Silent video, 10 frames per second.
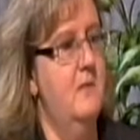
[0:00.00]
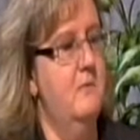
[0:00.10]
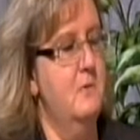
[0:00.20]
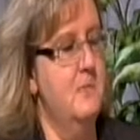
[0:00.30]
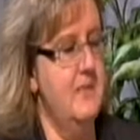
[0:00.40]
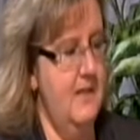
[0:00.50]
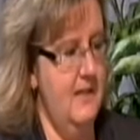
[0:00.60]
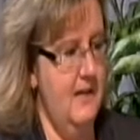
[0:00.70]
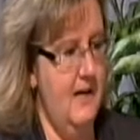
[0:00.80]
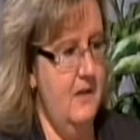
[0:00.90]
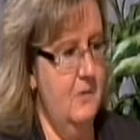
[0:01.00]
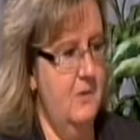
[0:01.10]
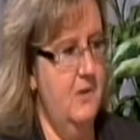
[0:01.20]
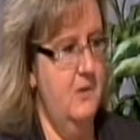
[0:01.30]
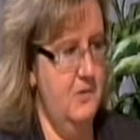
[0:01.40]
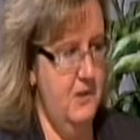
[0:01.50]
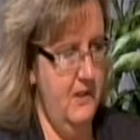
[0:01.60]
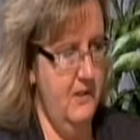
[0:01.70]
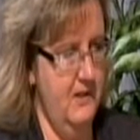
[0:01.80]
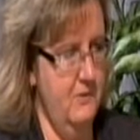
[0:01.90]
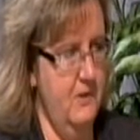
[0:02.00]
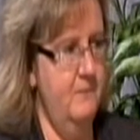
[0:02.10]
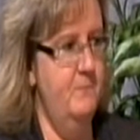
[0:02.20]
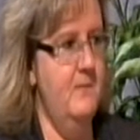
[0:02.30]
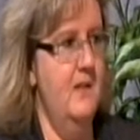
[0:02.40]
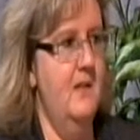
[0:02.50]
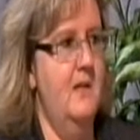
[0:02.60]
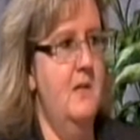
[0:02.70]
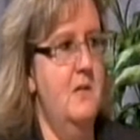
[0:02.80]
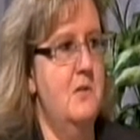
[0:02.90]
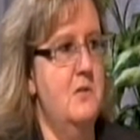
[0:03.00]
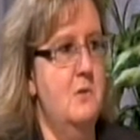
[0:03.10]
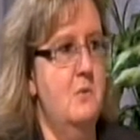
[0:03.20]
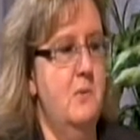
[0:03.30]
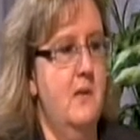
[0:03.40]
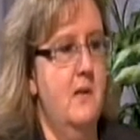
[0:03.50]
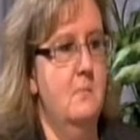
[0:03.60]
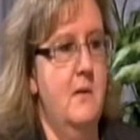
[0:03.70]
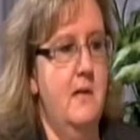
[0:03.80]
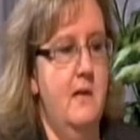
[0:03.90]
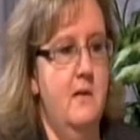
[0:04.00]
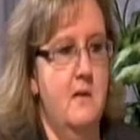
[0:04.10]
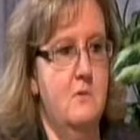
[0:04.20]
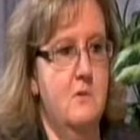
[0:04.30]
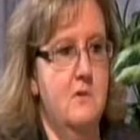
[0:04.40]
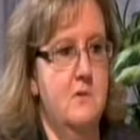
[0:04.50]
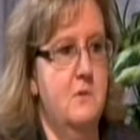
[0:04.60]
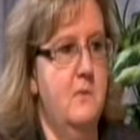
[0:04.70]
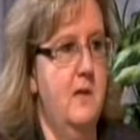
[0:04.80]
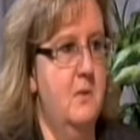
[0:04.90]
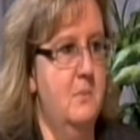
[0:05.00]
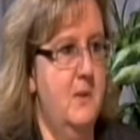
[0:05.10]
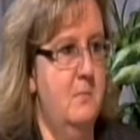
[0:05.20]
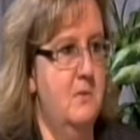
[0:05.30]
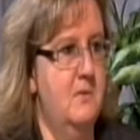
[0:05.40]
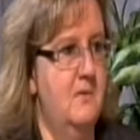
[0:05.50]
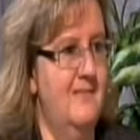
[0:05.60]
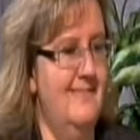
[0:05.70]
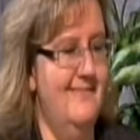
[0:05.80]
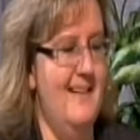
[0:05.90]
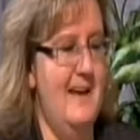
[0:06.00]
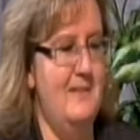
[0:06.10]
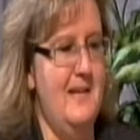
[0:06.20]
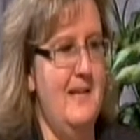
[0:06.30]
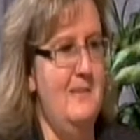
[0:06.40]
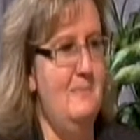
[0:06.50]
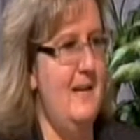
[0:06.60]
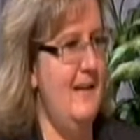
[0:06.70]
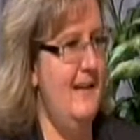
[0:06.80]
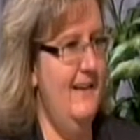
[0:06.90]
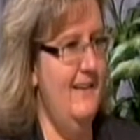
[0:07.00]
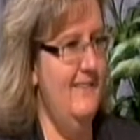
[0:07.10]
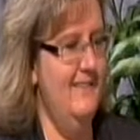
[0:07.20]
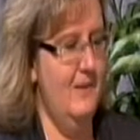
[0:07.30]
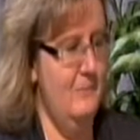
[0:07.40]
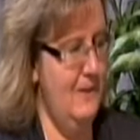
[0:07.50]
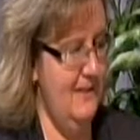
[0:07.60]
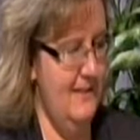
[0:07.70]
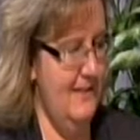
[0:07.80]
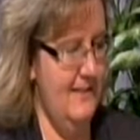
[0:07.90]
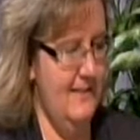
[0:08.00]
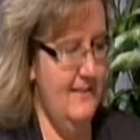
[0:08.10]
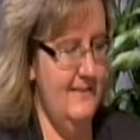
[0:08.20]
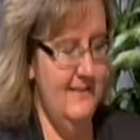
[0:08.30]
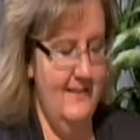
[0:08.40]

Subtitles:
for Muskegon, Ottawa, and Oceana County. So we are Medicare counselors. We help people navigate Medicare, the beast that it is.